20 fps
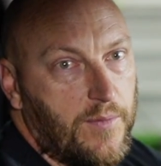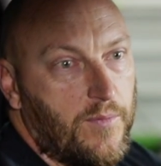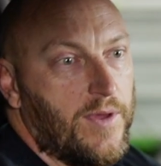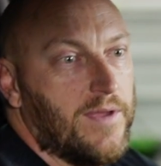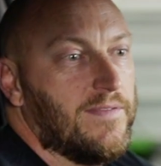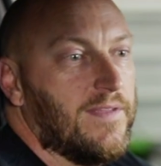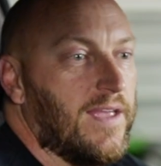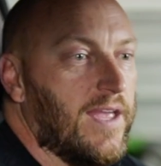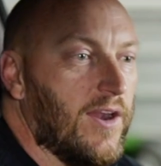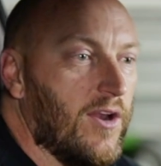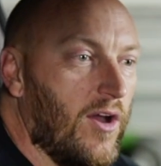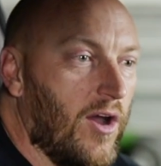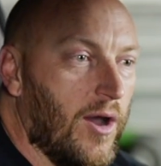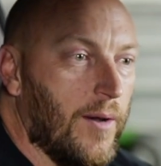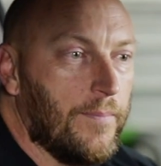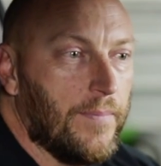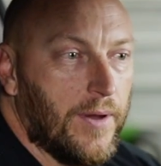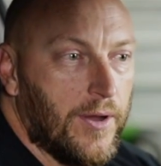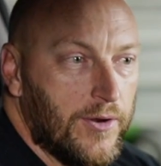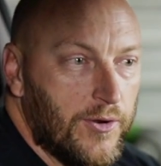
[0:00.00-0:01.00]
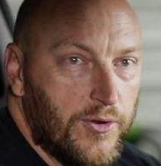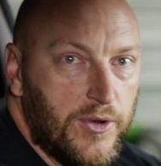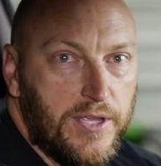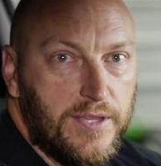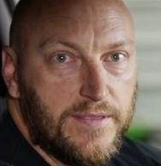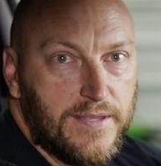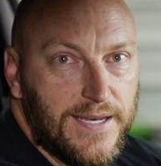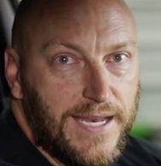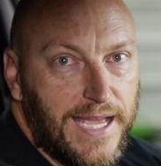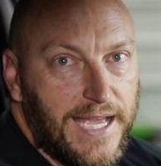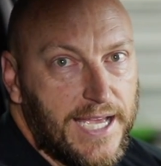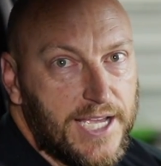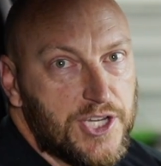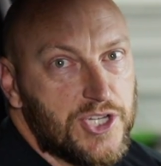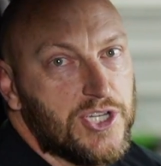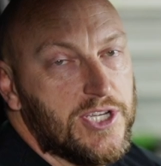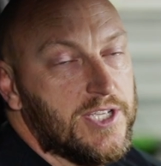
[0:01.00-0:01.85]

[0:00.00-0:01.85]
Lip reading: We have to get up underneath the dash.